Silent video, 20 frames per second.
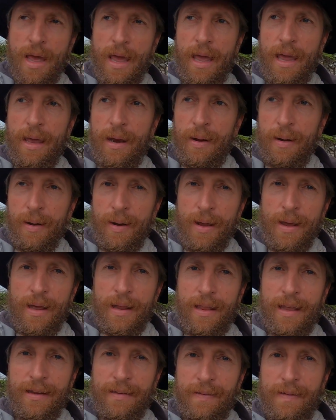and
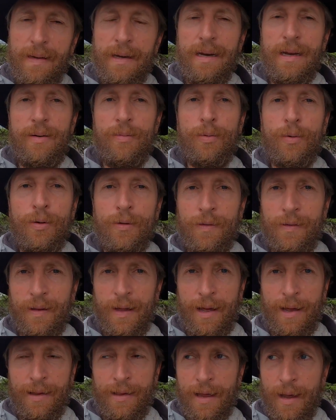that city was
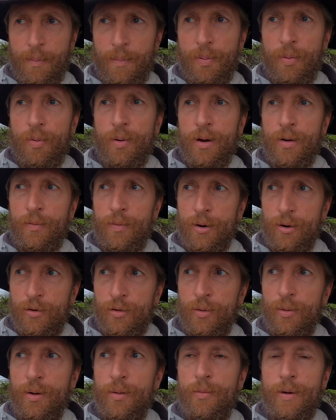at that point where
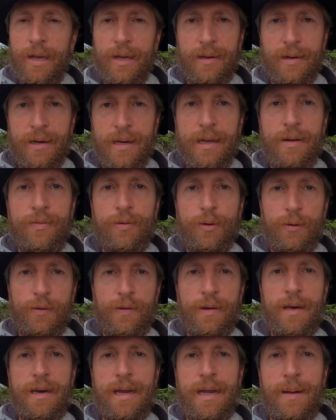Jonah went an evil
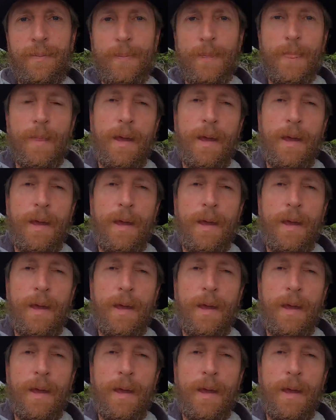city